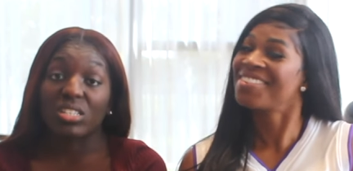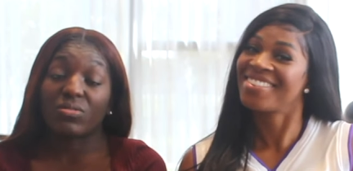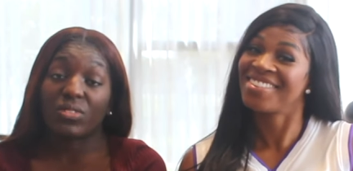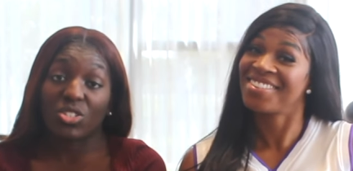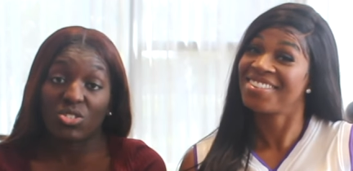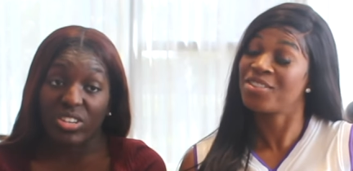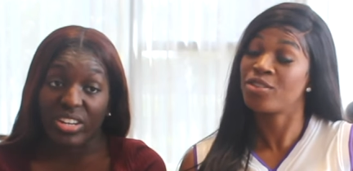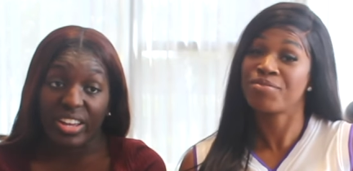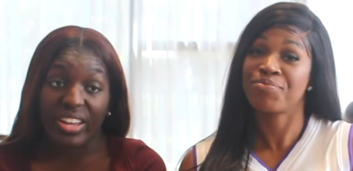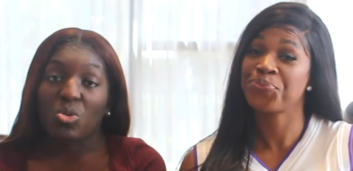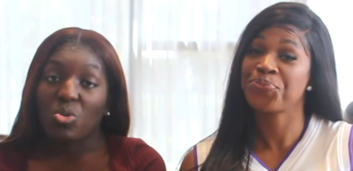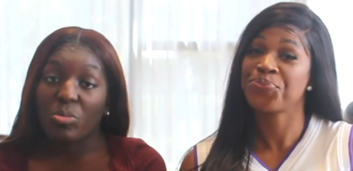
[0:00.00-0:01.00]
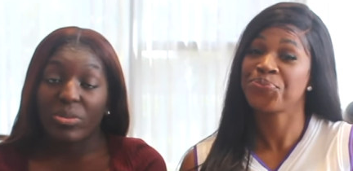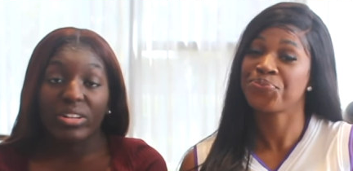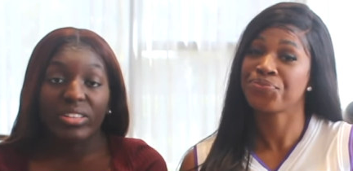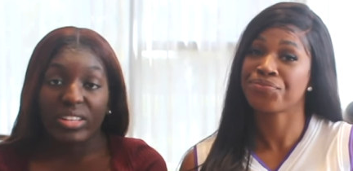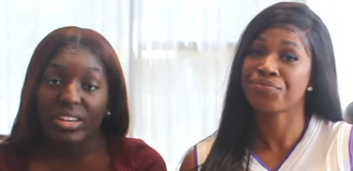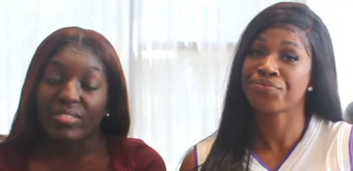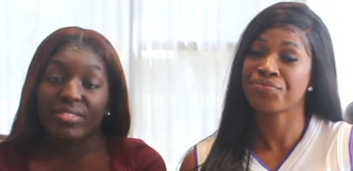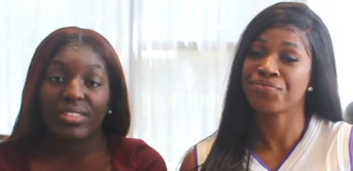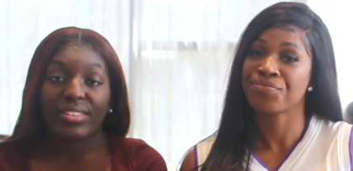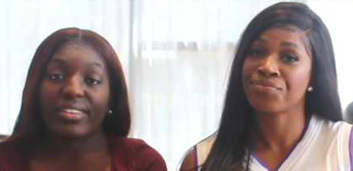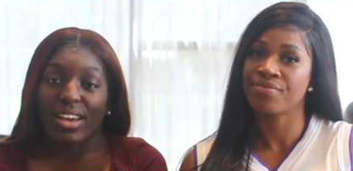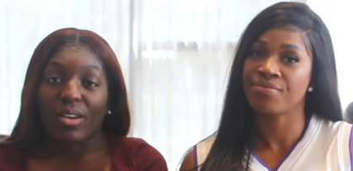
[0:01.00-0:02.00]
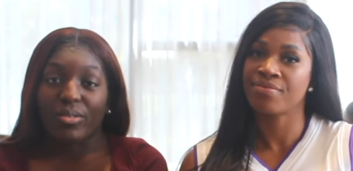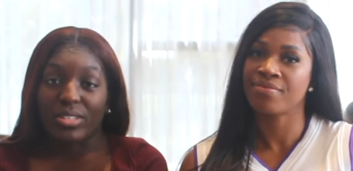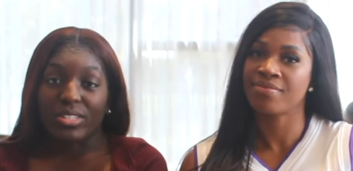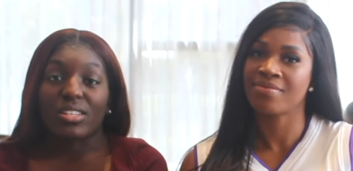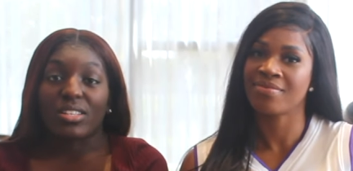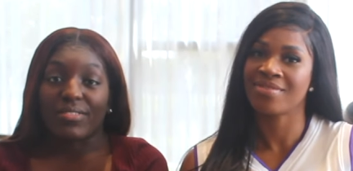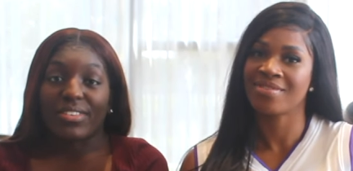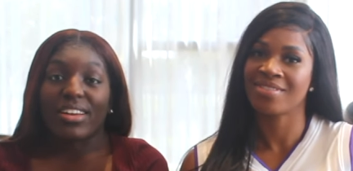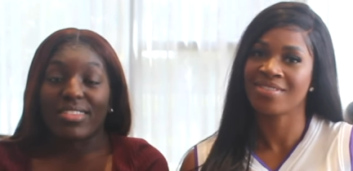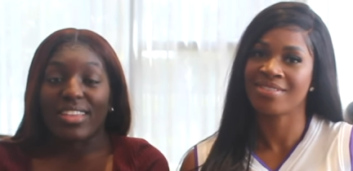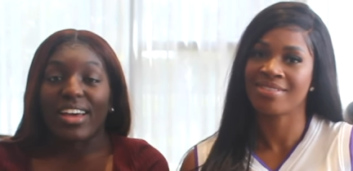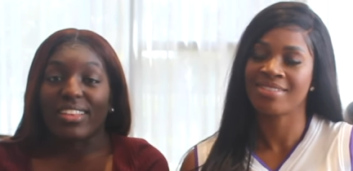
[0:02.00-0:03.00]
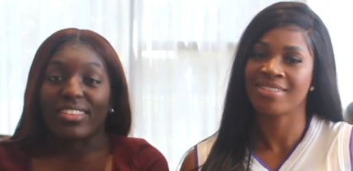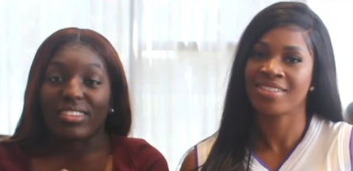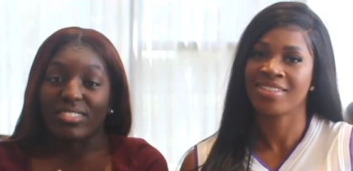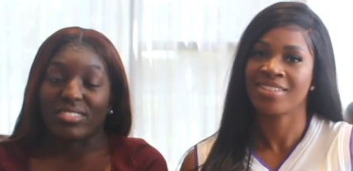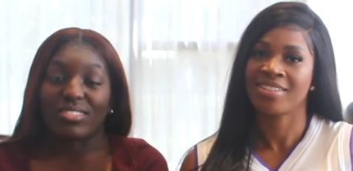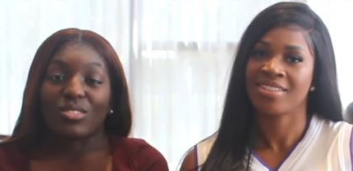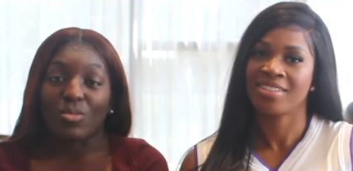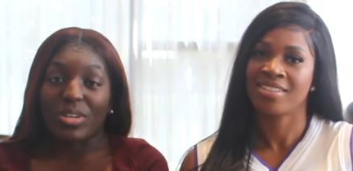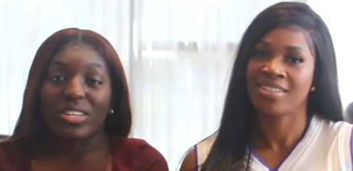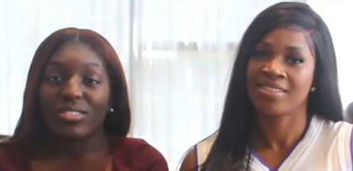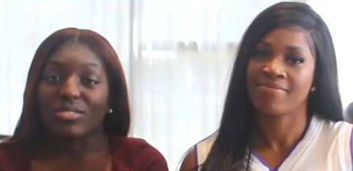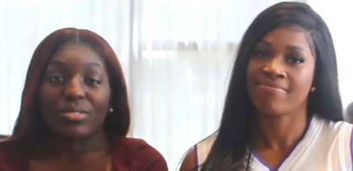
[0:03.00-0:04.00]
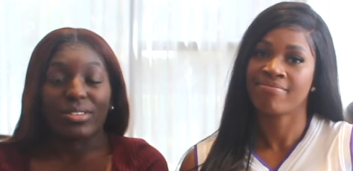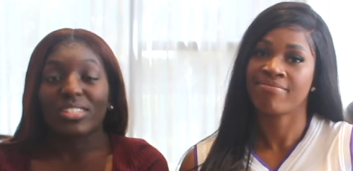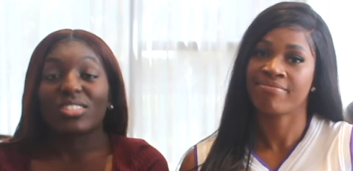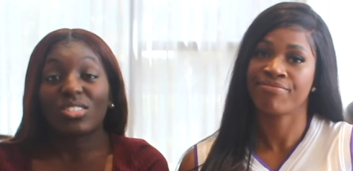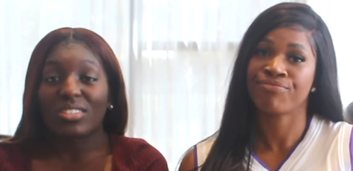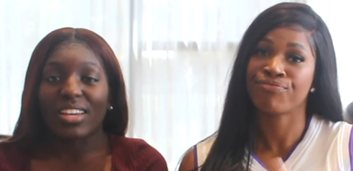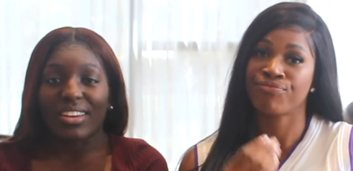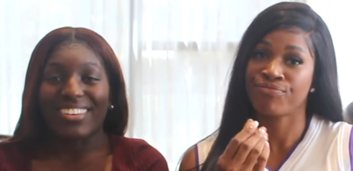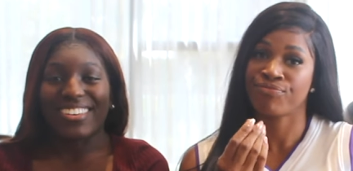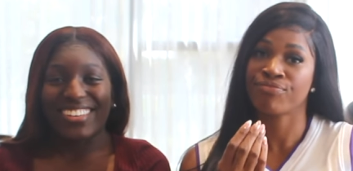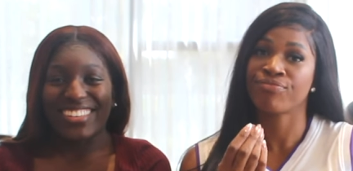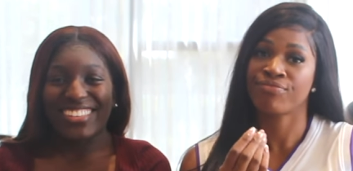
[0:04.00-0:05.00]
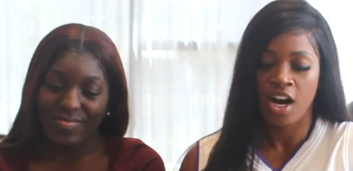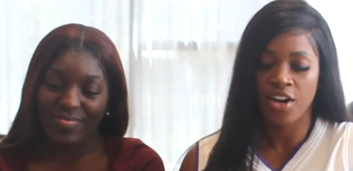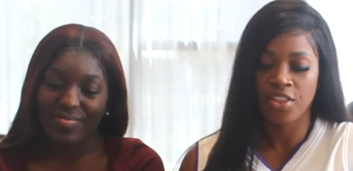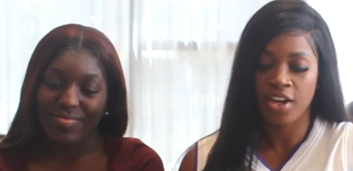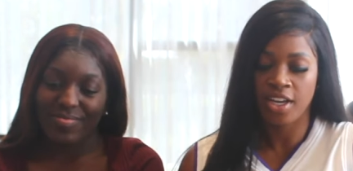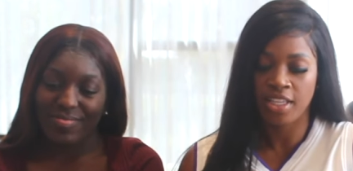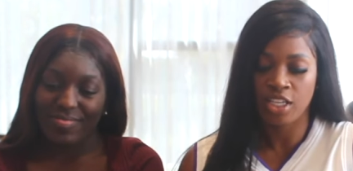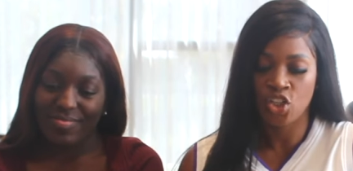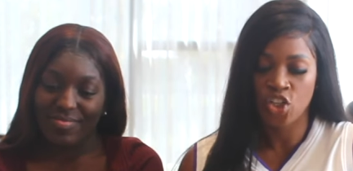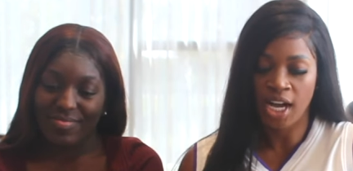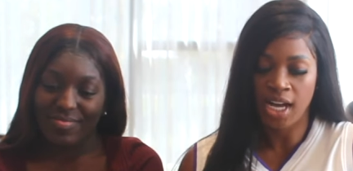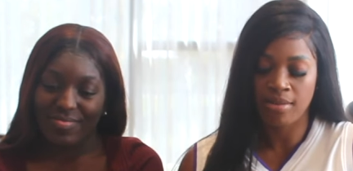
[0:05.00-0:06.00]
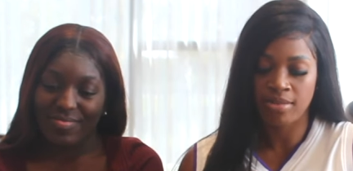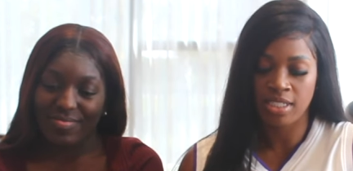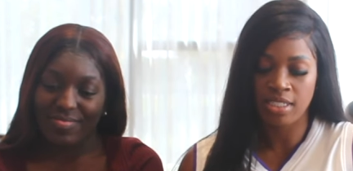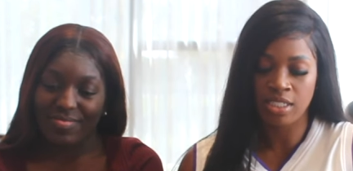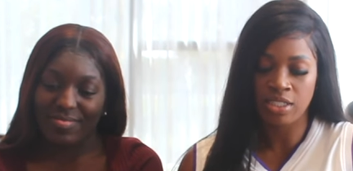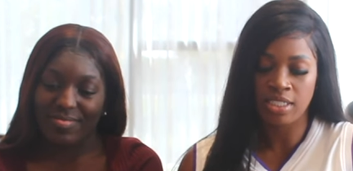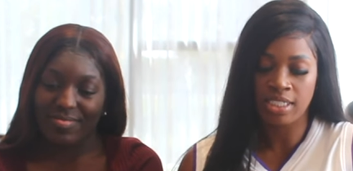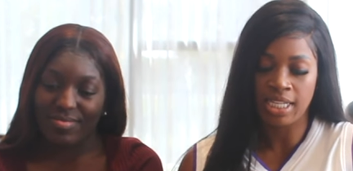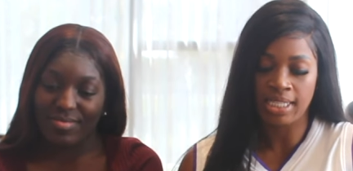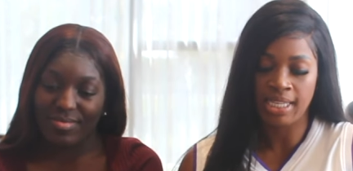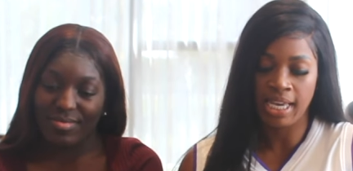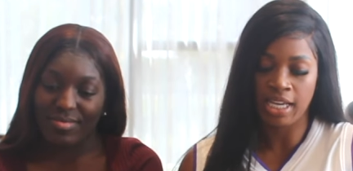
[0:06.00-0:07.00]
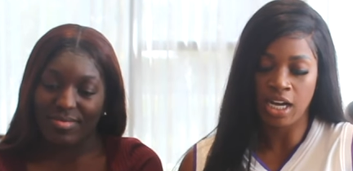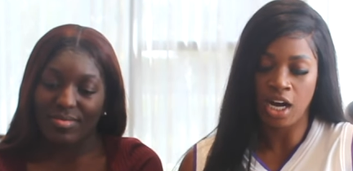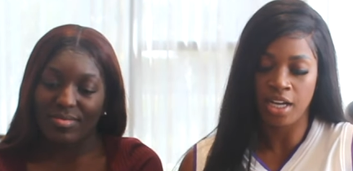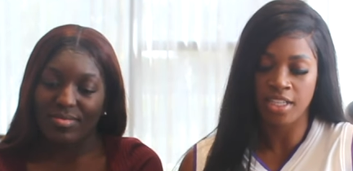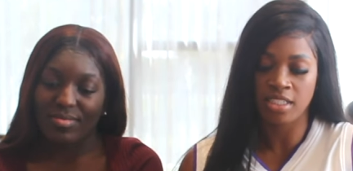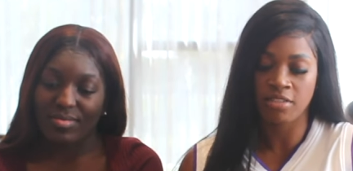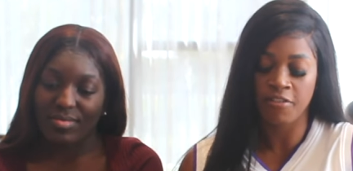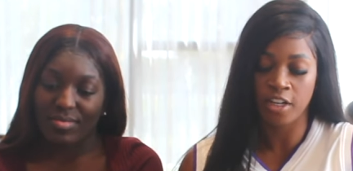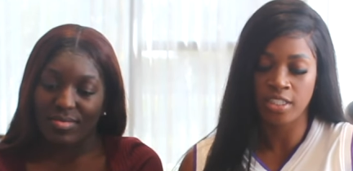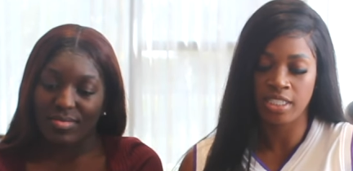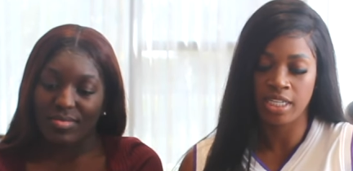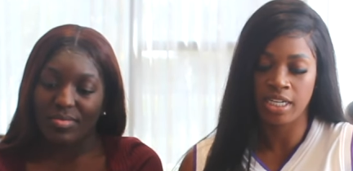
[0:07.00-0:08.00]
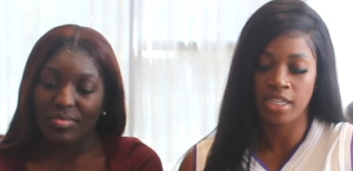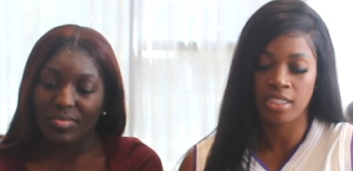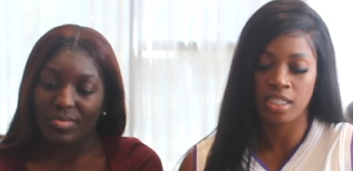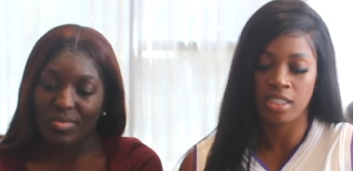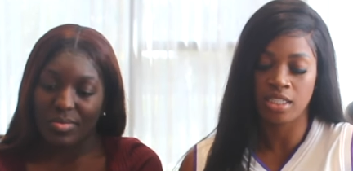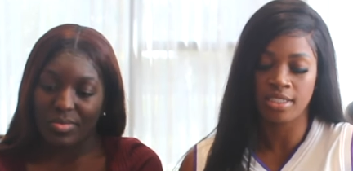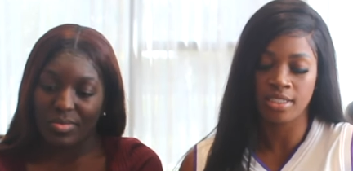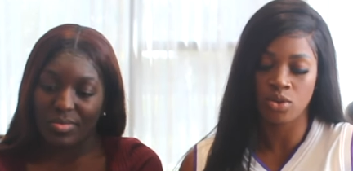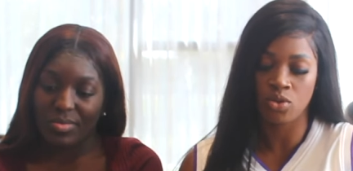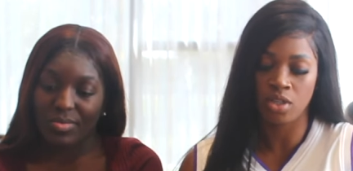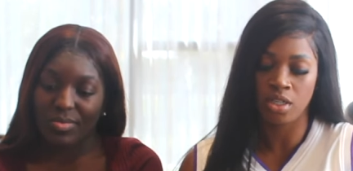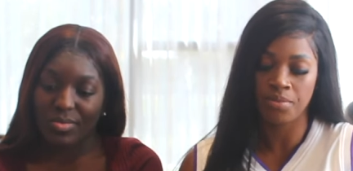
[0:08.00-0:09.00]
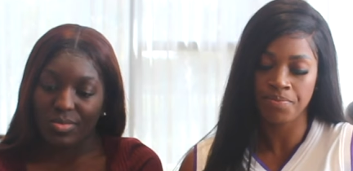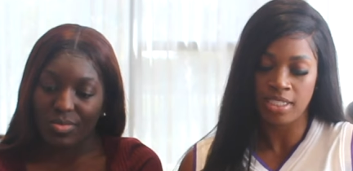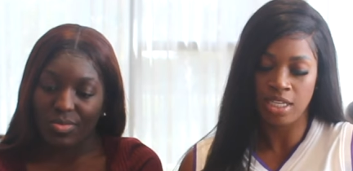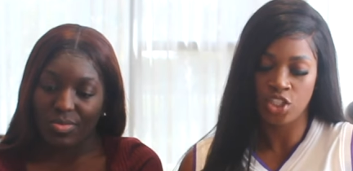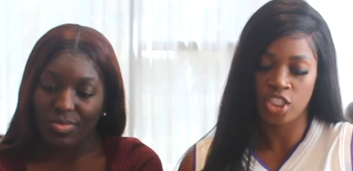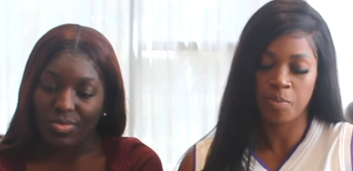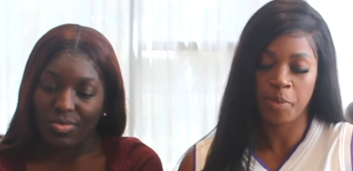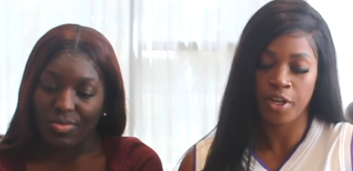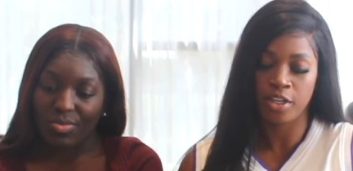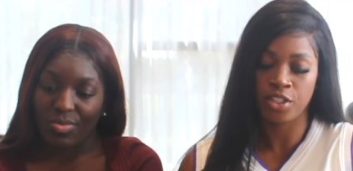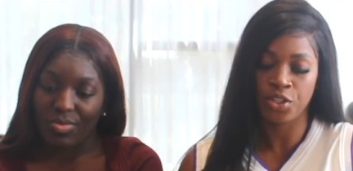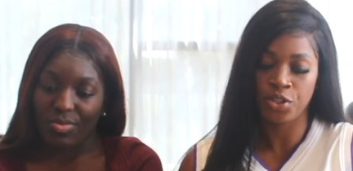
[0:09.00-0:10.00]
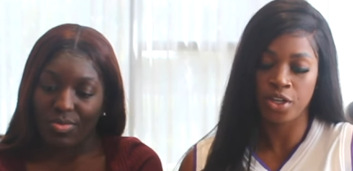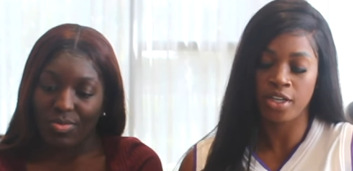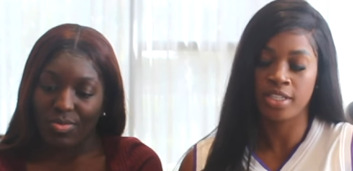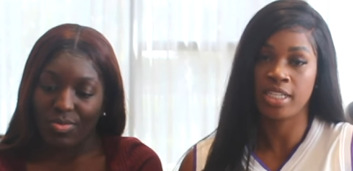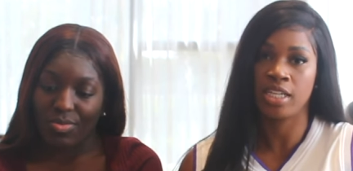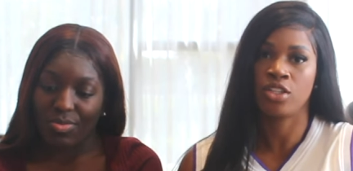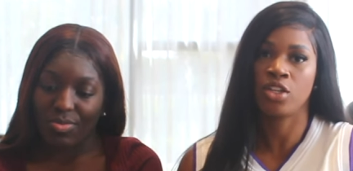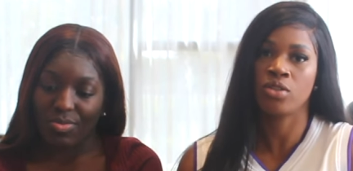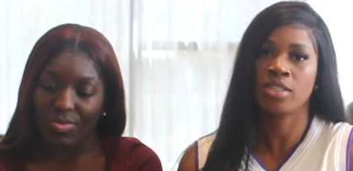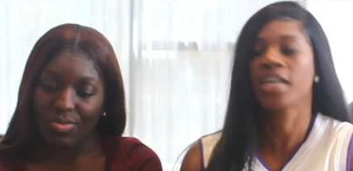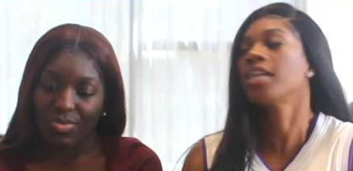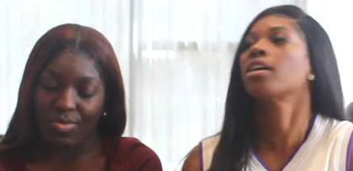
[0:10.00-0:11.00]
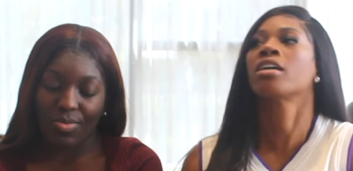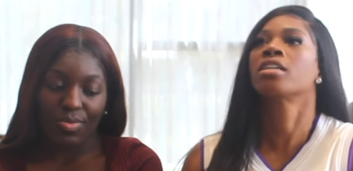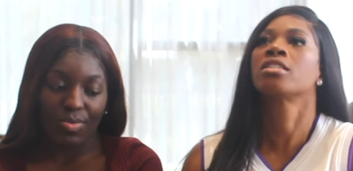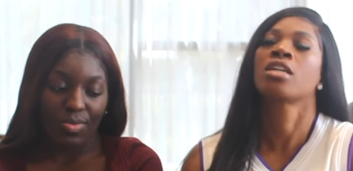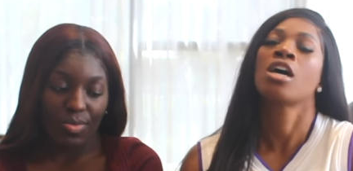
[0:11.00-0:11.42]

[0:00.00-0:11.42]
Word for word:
Speaker 1: is frustrating. Uber and Lyft, yeah, we're just going to leave it at that. There's so many stories. Just get a car. Are there any
Speaker 2: jobs that students can take on as first years in the school, such as peer tutors and note takers?